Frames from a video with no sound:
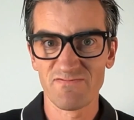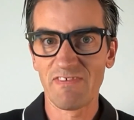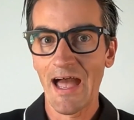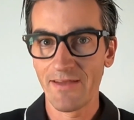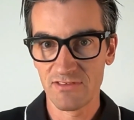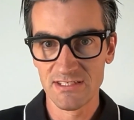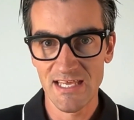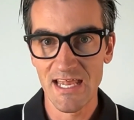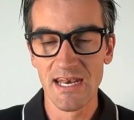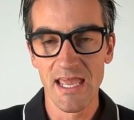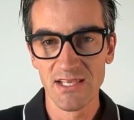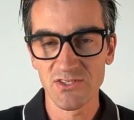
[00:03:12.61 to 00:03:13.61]
5 to
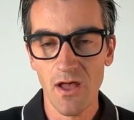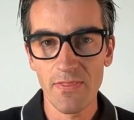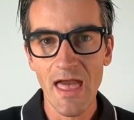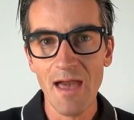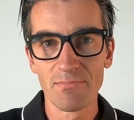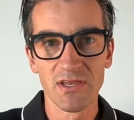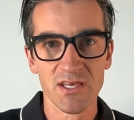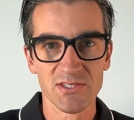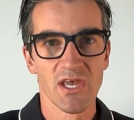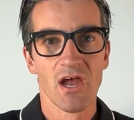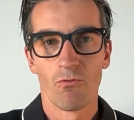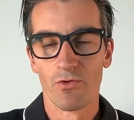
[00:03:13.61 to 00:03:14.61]
10 days on that, because